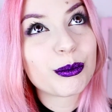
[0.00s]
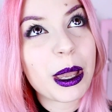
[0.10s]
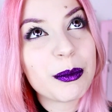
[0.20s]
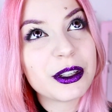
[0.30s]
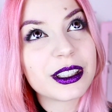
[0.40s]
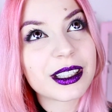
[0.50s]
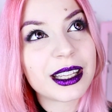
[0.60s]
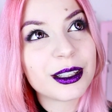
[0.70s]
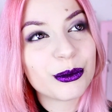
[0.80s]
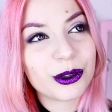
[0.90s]
Maybe she's
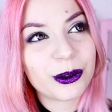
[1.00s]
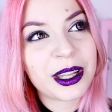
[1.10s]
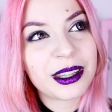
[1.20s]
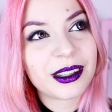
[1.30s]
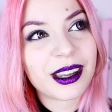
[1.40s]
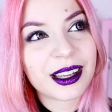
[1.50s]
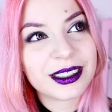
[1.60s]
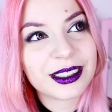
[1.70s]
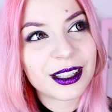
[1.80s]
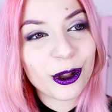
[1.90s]
kind of worried
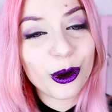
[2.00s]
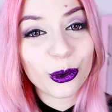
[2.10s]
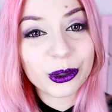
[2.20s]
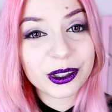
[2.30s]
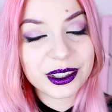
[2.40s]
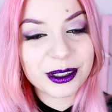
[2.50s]
because she's a lot older